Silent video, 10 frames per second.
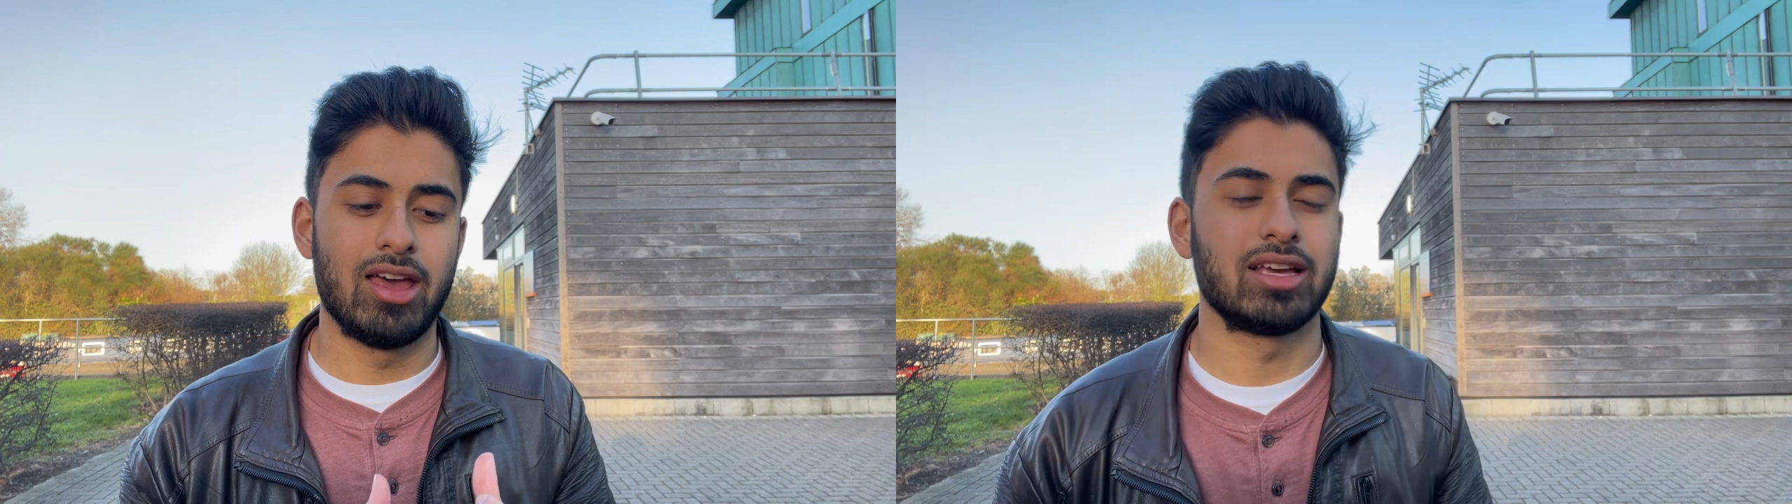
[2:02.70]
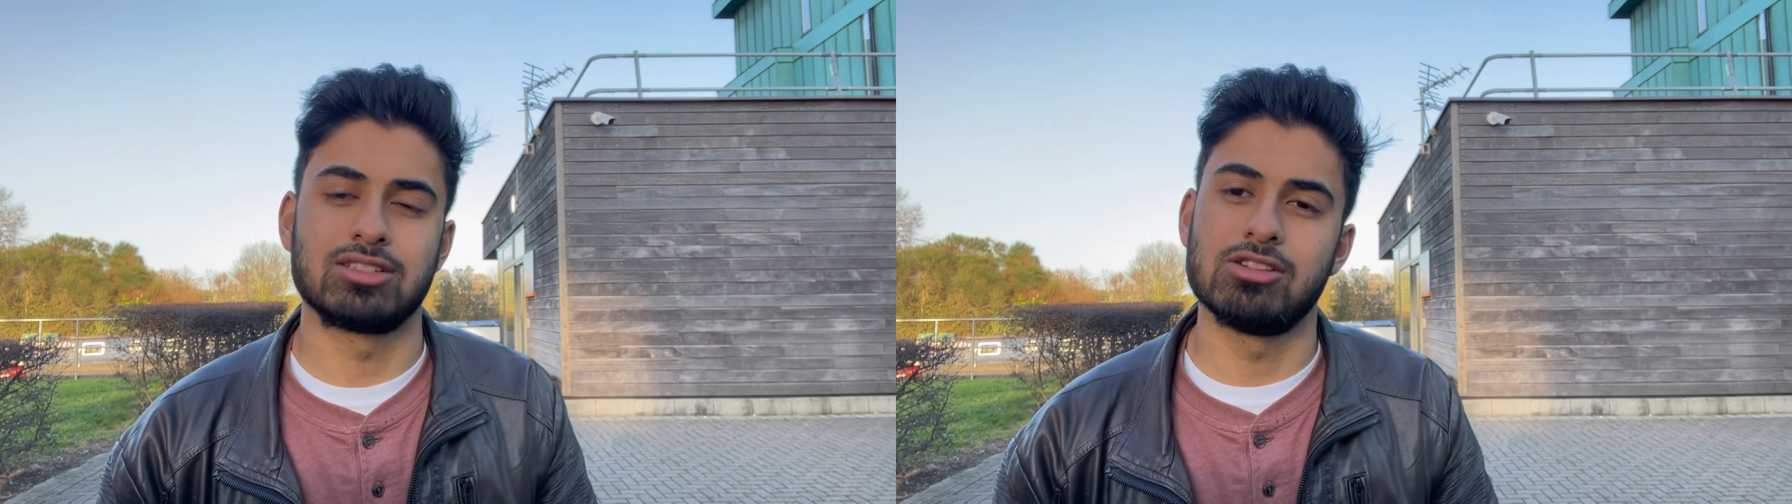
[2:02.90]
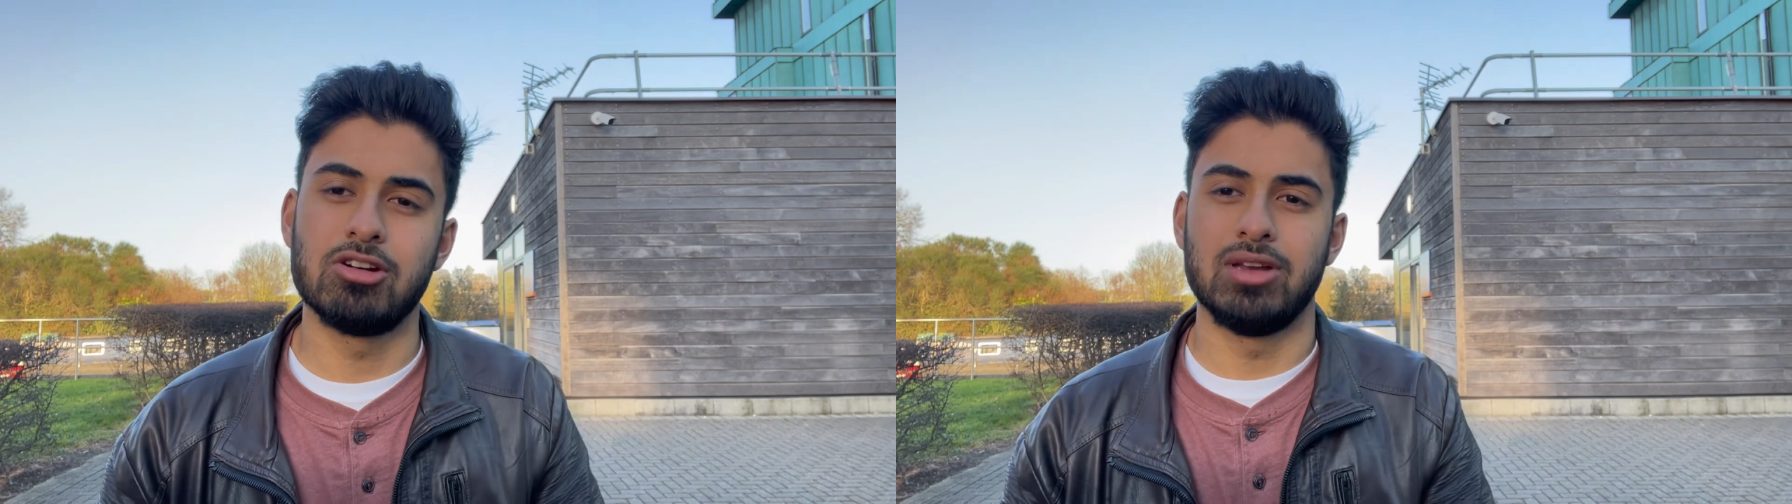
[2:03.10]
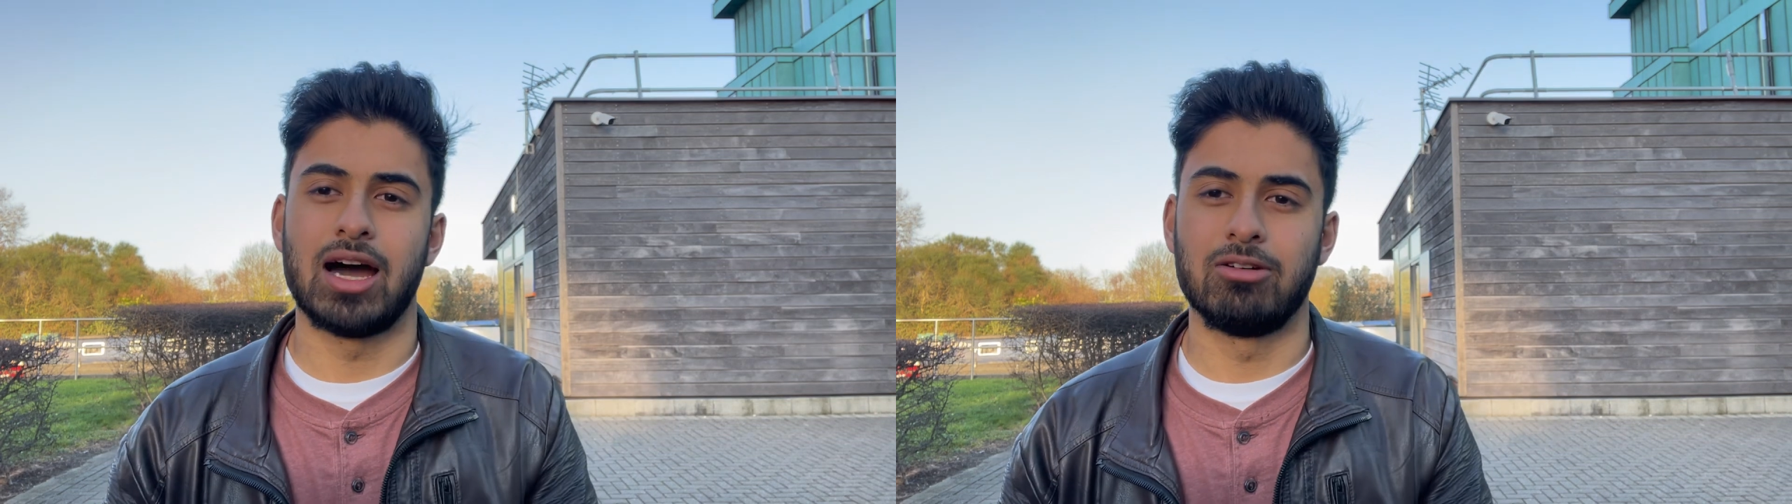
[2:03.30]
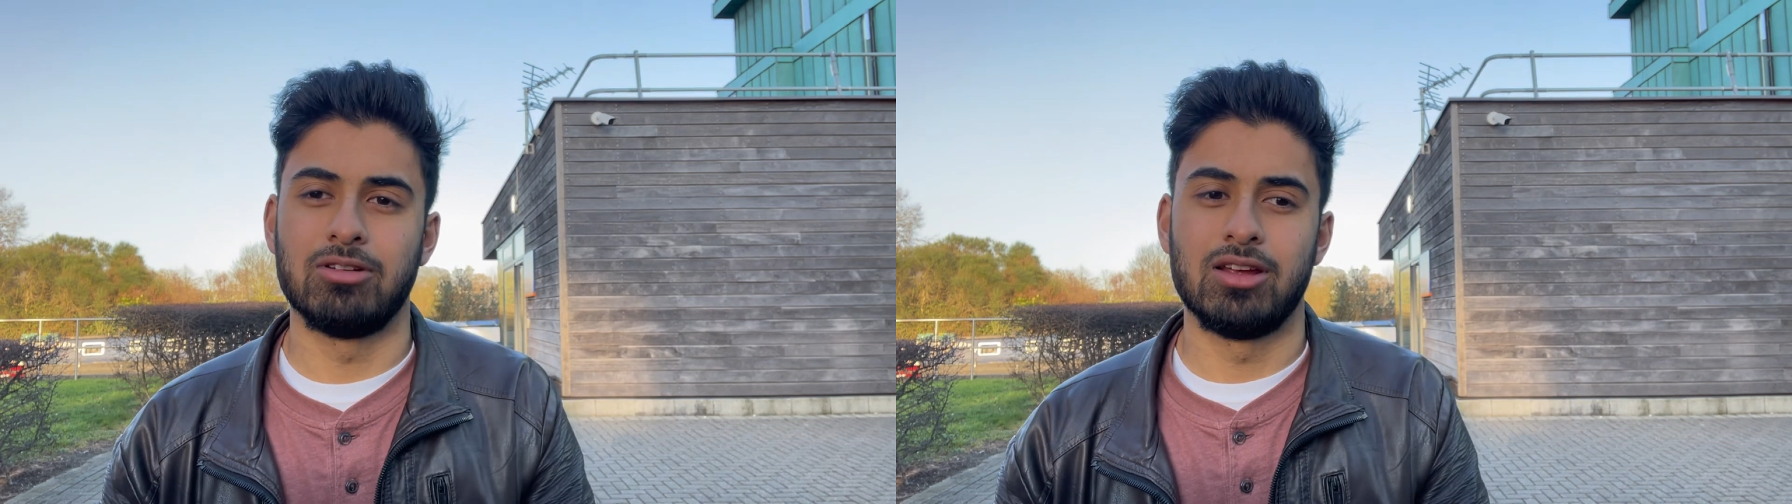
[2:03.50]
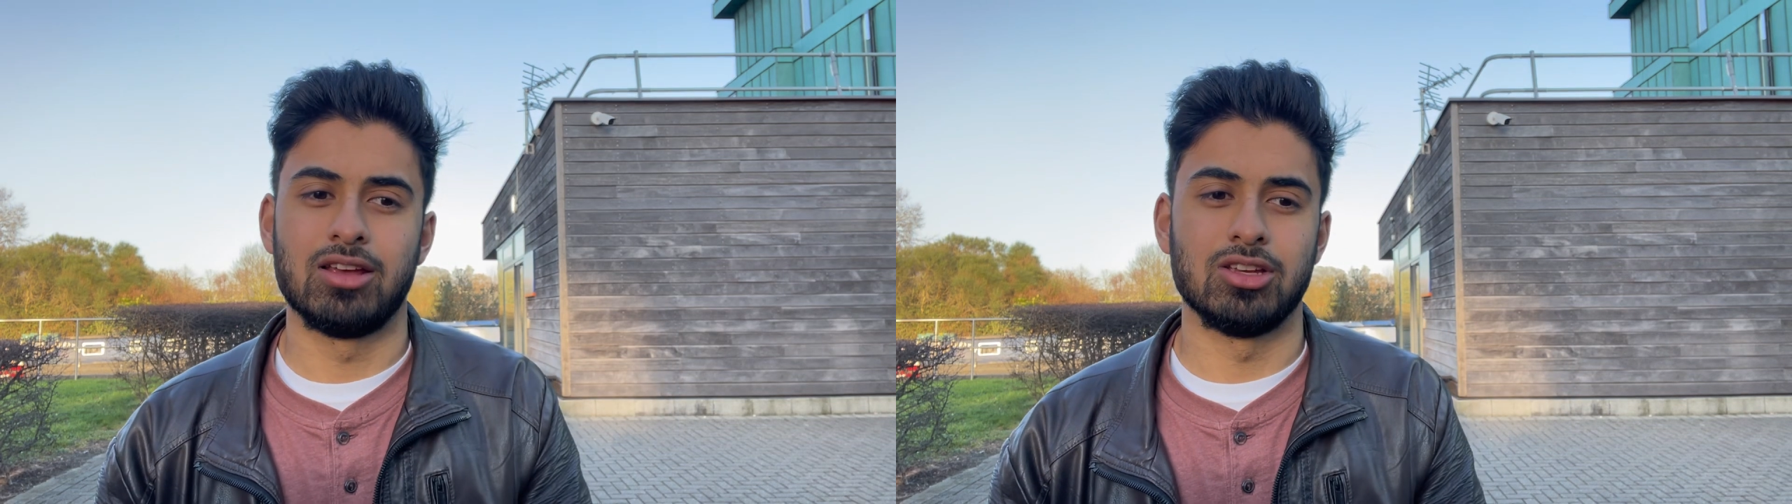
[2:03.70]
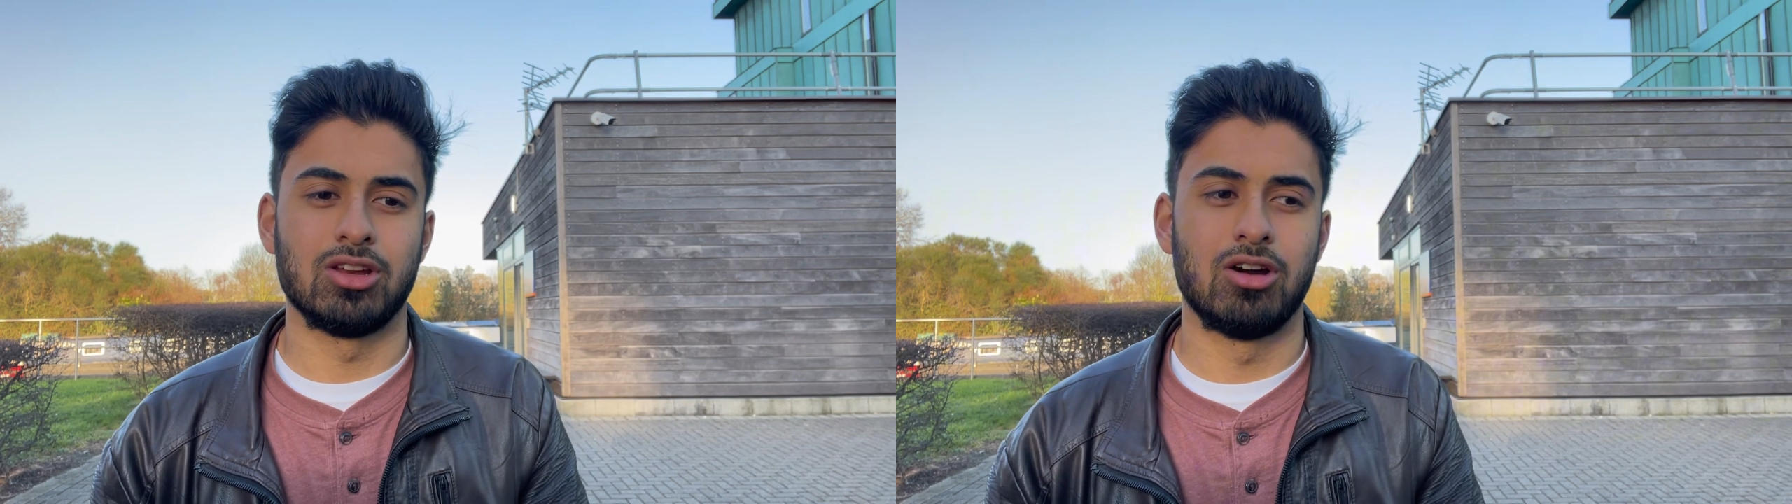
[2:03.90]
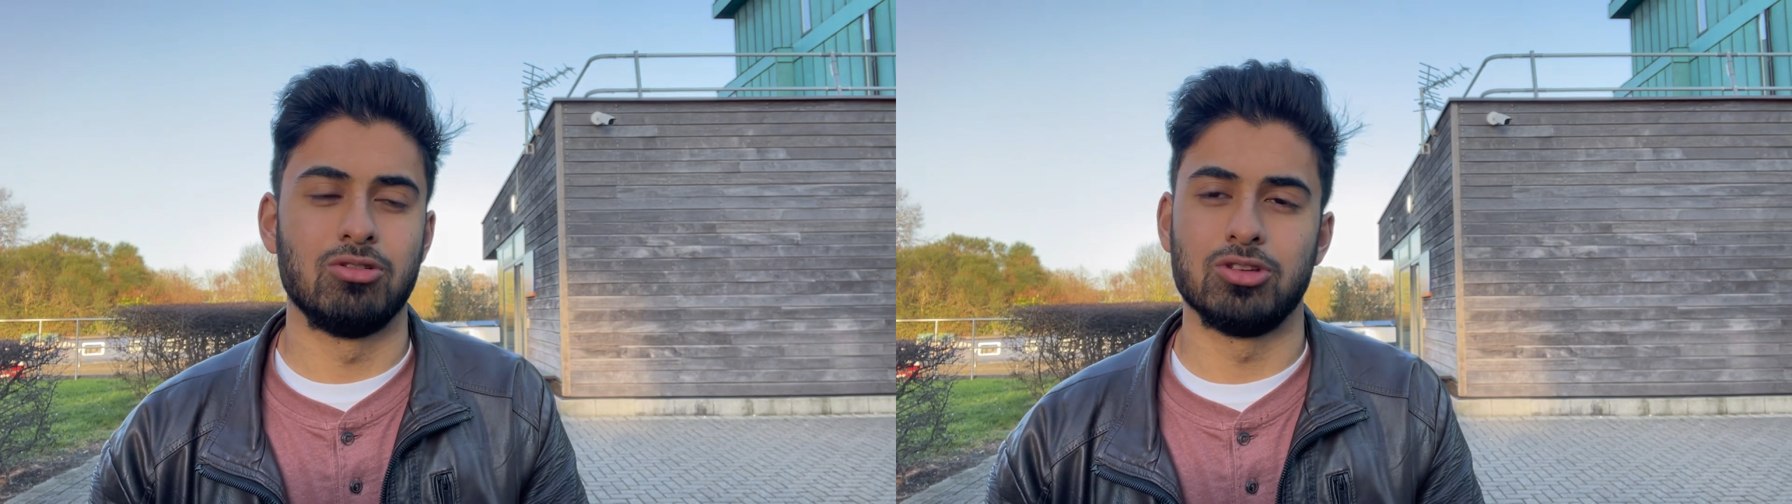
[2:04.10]
Like, slow down,
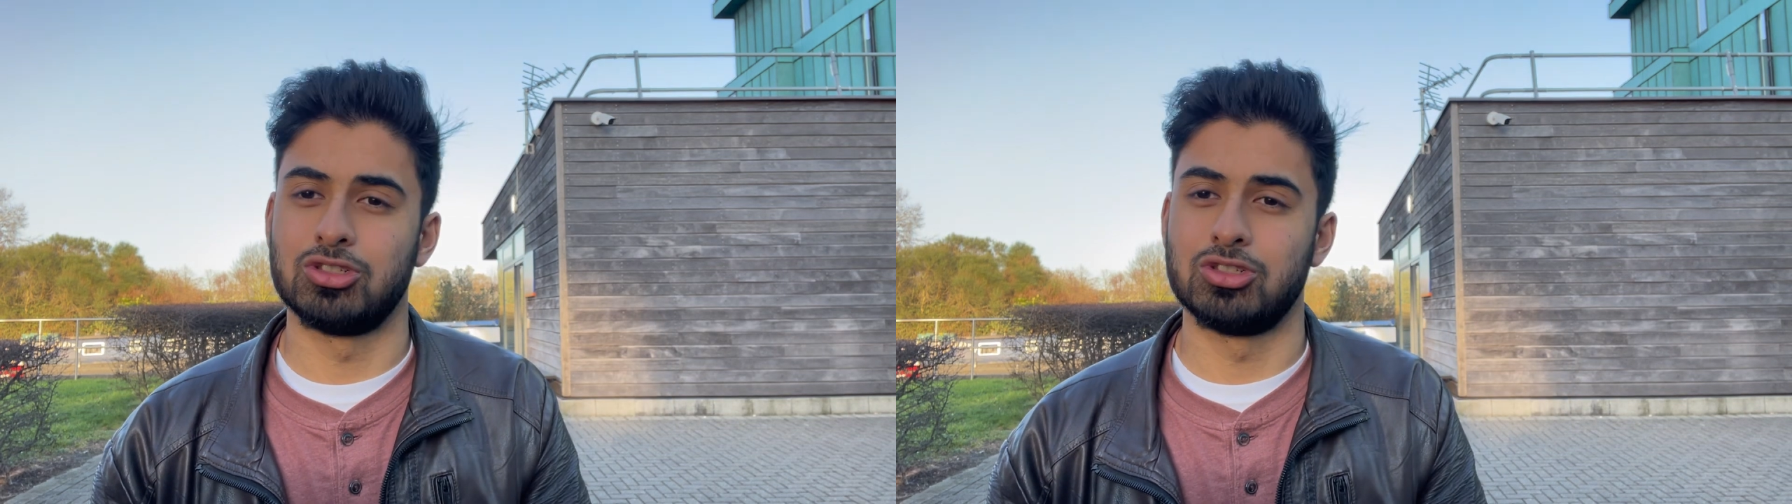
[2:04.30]
you know,